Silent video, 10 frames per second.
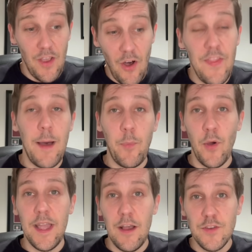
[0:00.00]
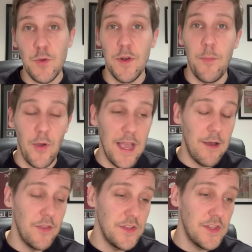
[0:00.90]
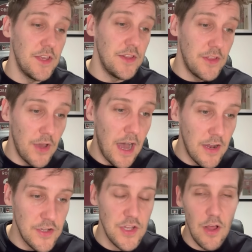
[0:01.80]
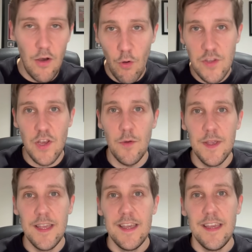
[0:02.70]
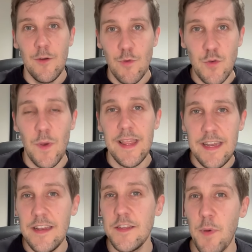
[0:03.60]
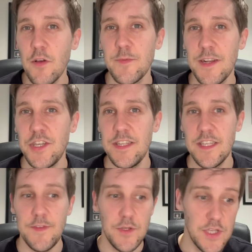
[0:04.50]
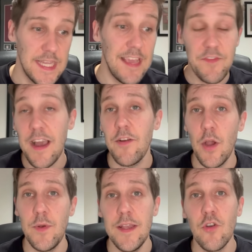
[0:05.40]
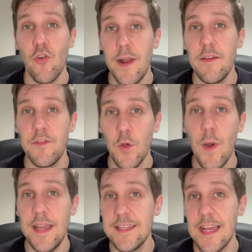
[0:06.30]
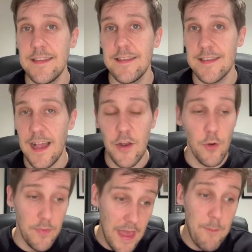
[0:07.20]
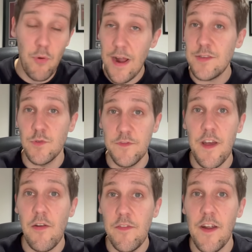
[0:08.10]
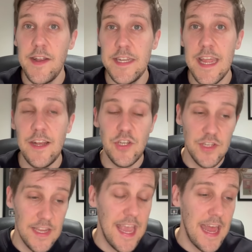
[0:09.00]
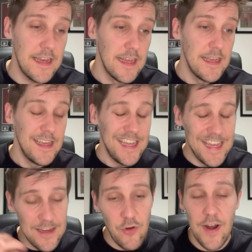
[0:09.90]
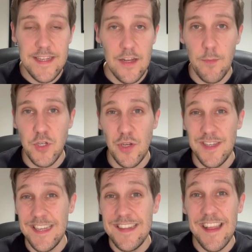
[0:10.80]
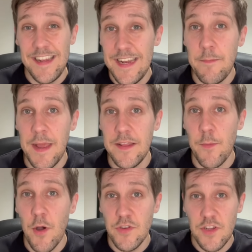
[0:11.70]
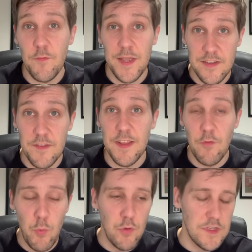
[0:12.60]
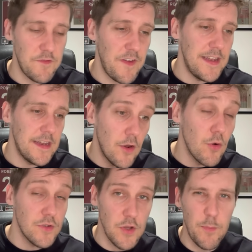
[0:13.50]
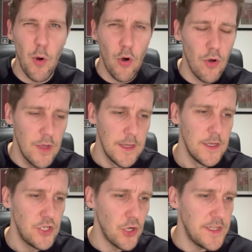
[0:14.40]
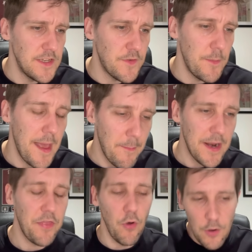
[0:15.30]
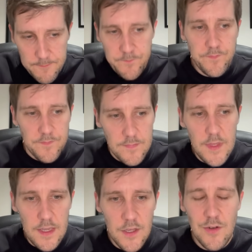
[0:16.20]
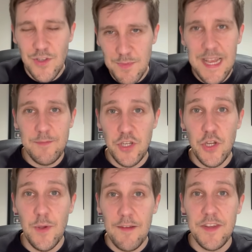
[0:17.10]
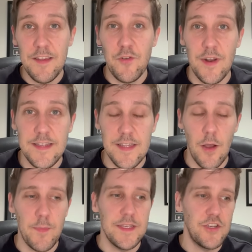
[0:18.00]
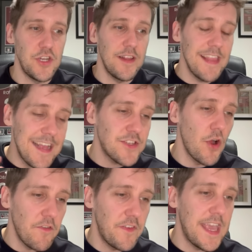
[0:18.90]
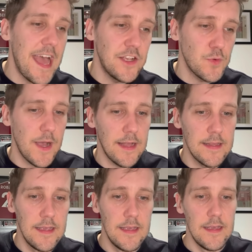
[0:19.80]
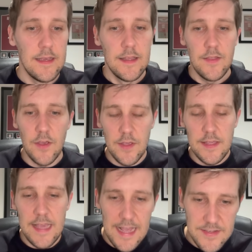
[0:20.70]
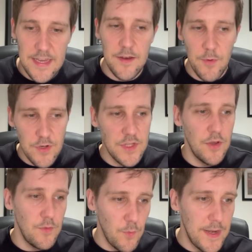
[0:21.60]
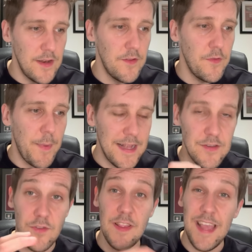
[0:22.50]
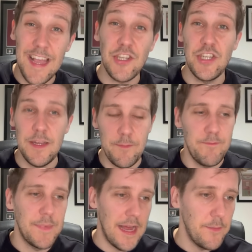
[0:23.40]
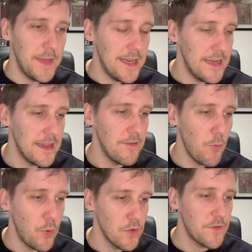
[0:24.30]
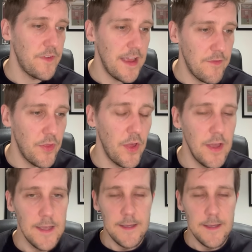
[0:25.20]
on that point, I also want to point out that Arne Slot also was willing in his post-match interview to give Gary O'Neill credit for the way he set his side up. Their press was very, very dangerous. Again, it created opportunities that he didn't make the most of because of Liverpool's defending and also poor choices from them. But I thought, you know, sometimes you do have to give credit to the opposition. And let's not forget as well that, yes, in amongst the winning of the battles and the XG kind of being in Liverpool's favour, that,